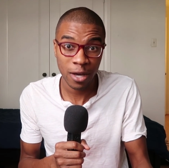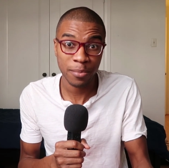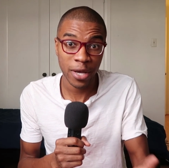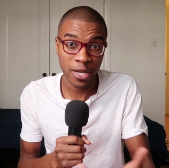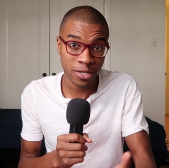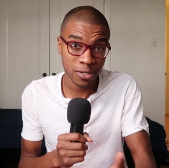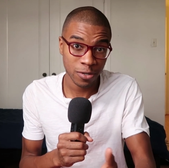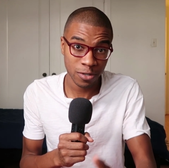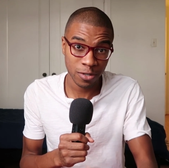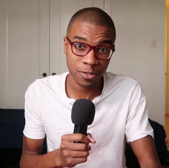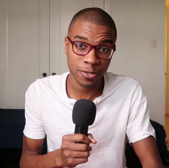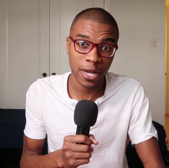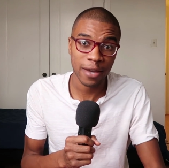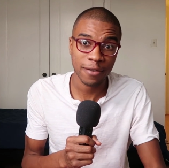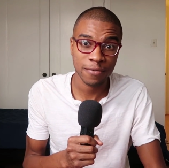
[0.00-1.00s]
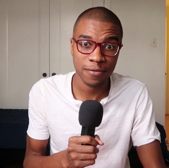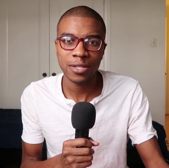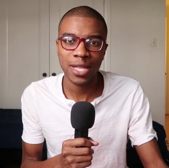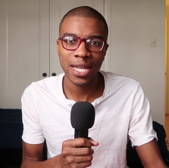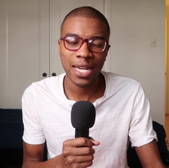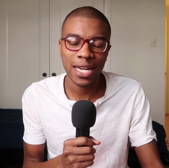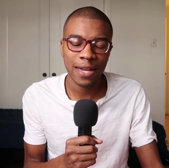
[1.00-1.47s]
on my external drive. So
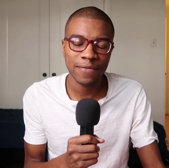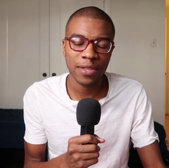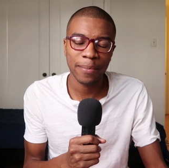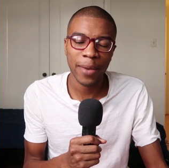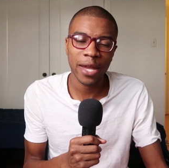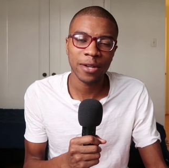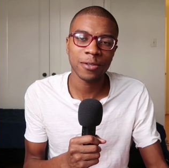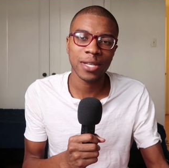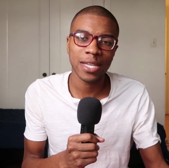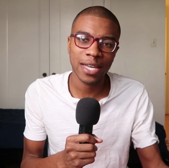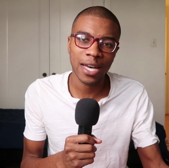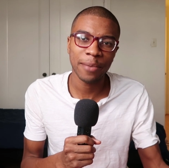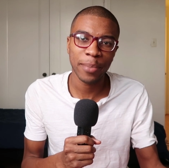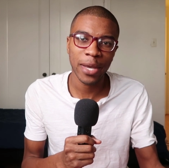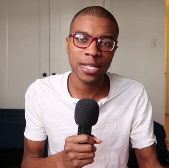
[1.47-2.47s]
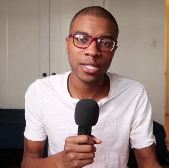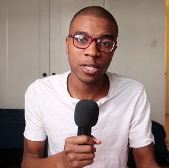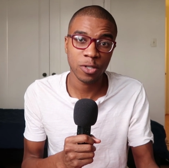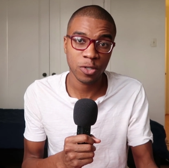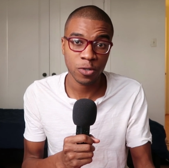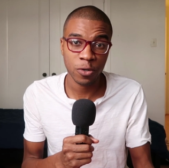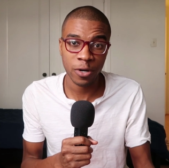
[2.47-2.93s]
then I'd have to manually cut, paste,
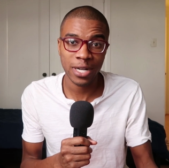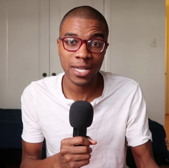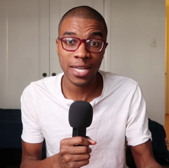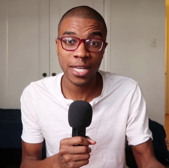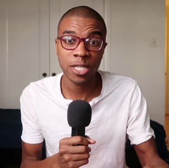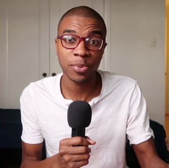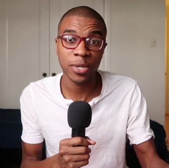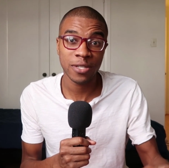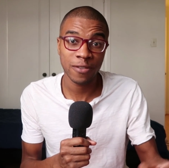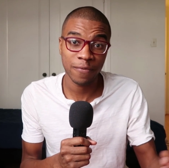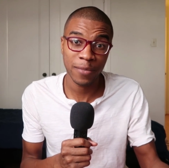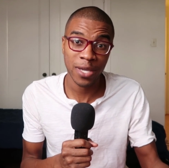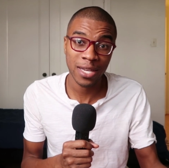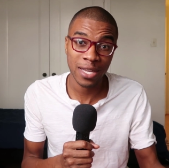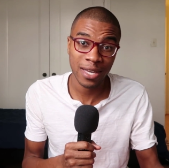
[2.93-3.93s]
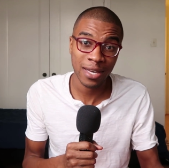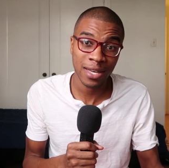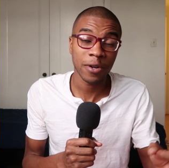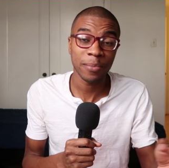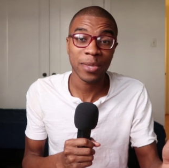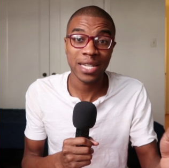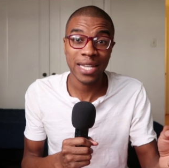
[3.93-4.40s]
and sort each piece of media
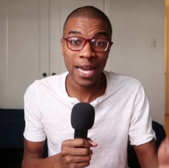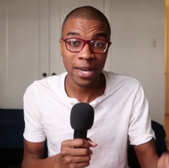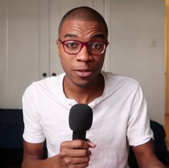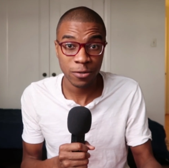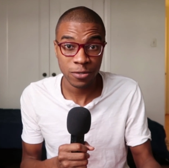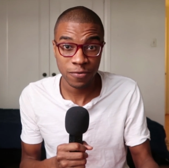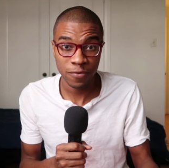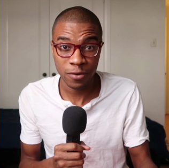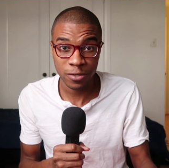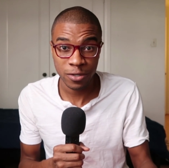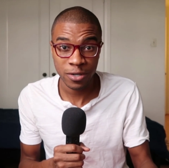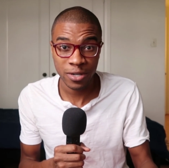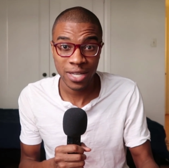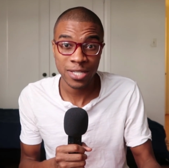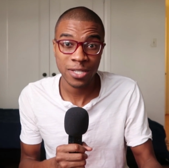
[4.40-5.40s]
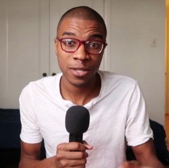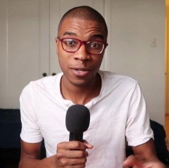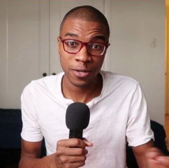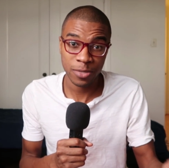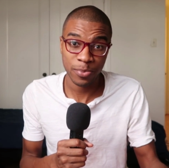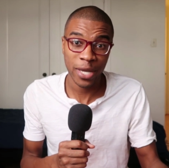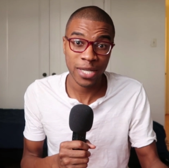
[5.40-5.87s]
from the downloads folder into their
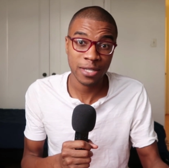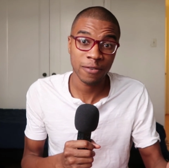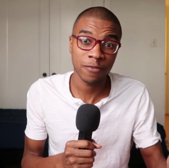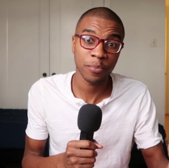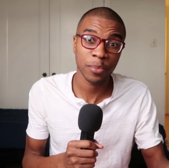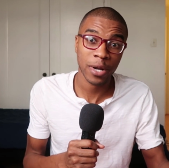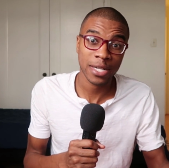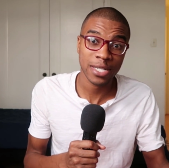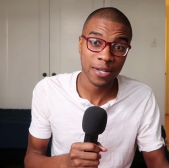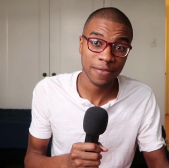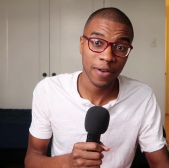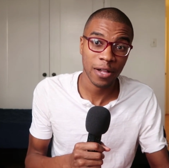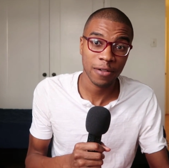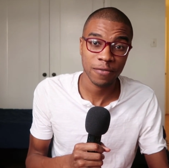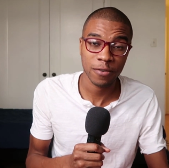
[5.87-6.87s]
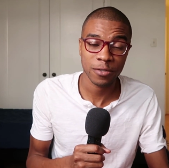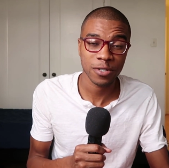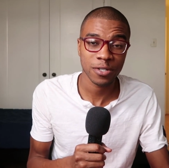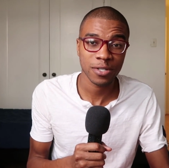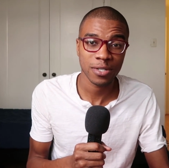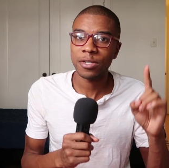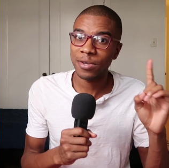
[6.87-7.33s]
respective project file
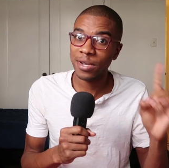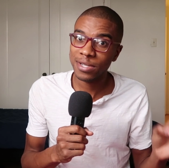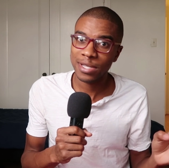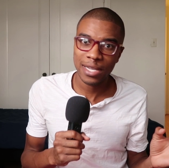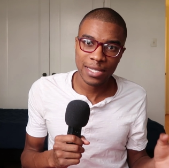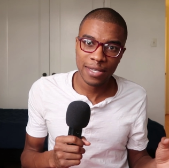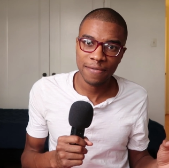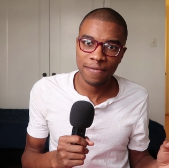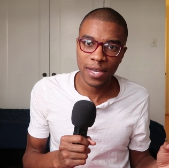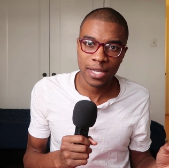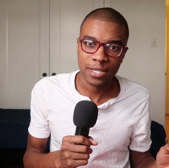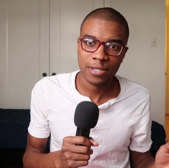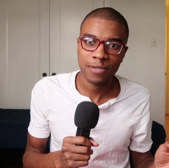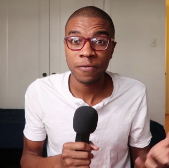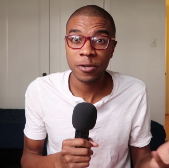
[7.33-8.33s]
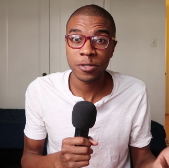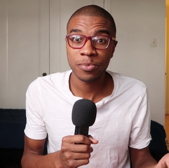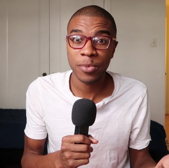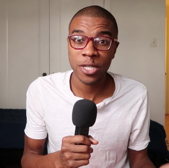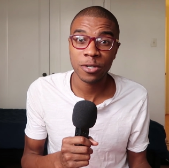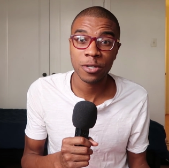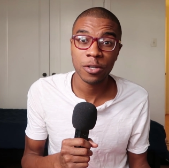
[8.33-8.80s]
folders. So here's the easy fix. First,
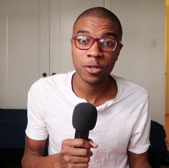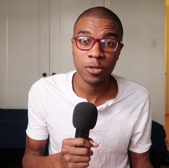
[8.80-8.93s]
make sure you're